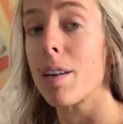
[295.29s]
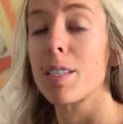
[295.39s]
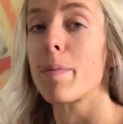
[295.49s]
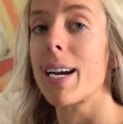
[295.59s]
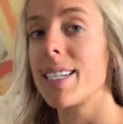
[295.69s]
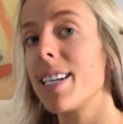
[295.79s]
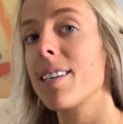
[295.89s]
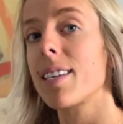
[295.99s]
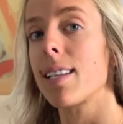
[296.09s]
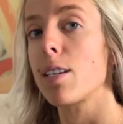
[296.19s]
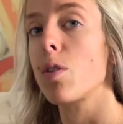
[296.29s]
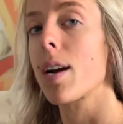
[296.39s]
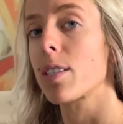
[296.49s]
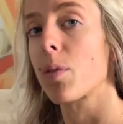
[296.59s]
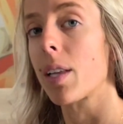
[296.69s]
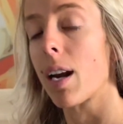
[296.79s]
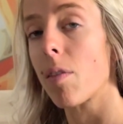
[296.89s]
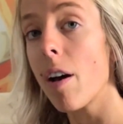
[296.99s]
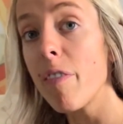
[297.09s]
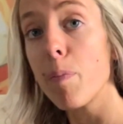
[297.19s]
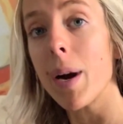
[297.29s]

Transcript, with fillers: awesome ideas that I think you guys are really gonna love,